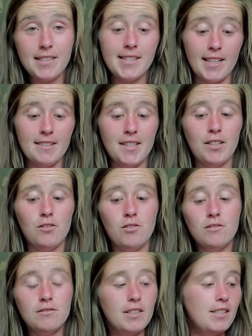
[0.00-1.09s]
Zentangle
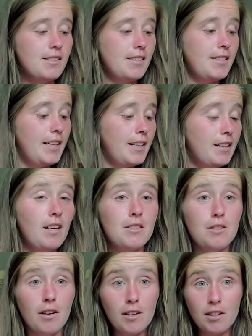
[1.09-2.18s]
is to take a
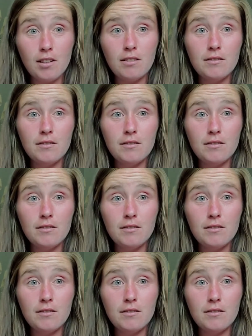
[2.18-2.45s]
dark